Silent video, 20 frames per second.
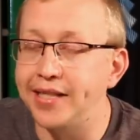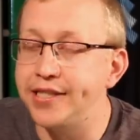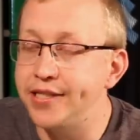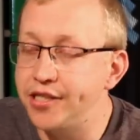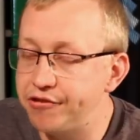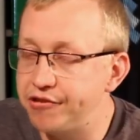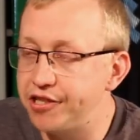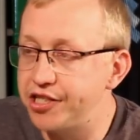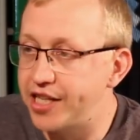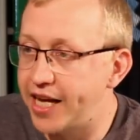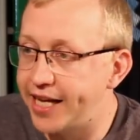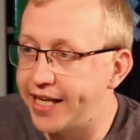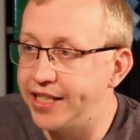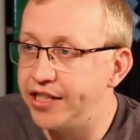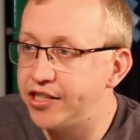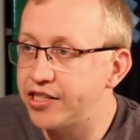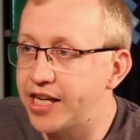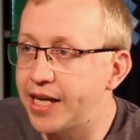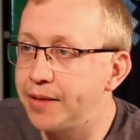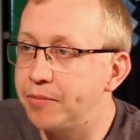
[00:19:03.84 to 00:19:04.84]
banterous
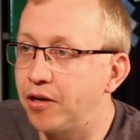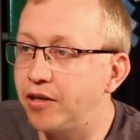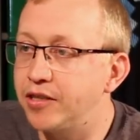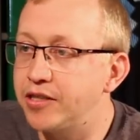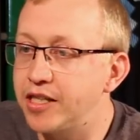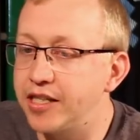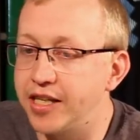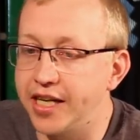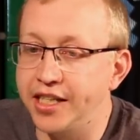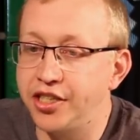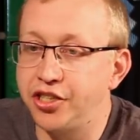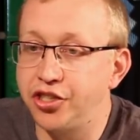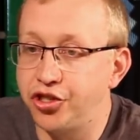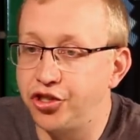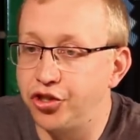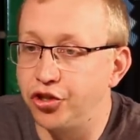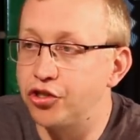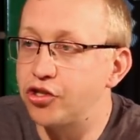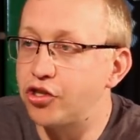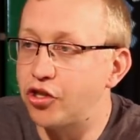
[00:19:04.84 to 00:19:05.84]
age type content. Yeah. It's
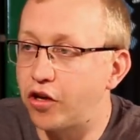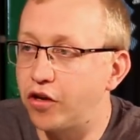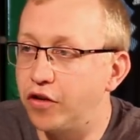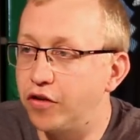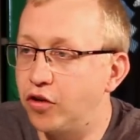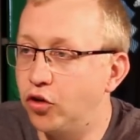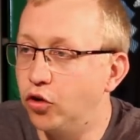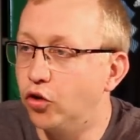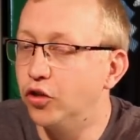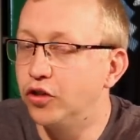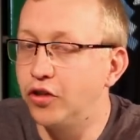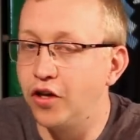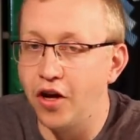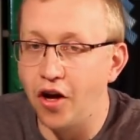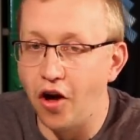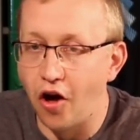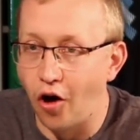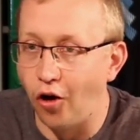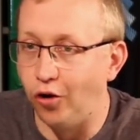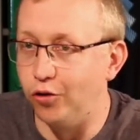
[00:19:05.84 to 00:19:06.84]
just good,
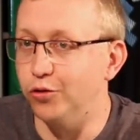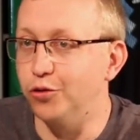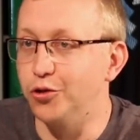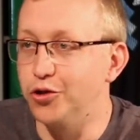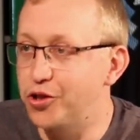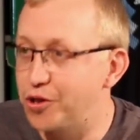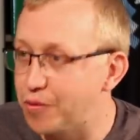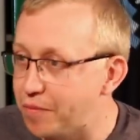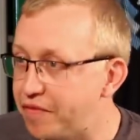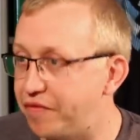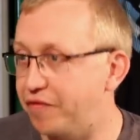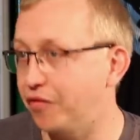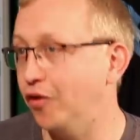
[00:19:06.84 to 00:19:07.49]
wholesome